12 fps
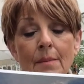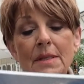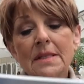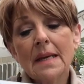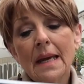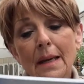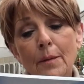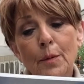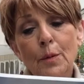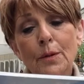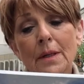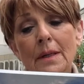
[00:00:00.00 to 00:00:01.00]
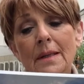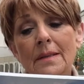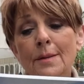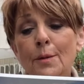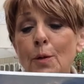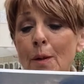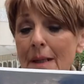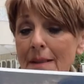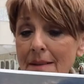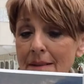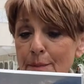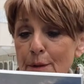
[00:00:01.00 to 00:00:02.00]
But staying up all night is not
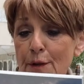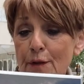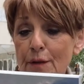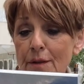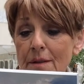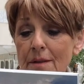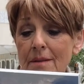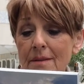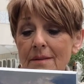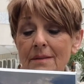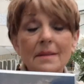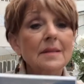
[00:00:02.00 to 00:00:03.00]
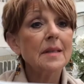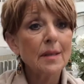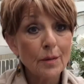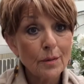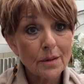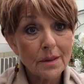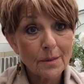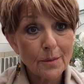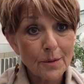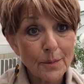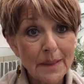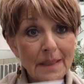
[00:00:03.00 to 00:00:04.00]
quite as much fun as he thought it
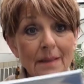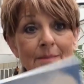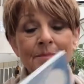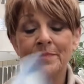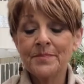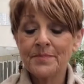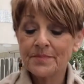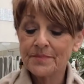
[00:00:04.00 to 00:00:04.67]
would be.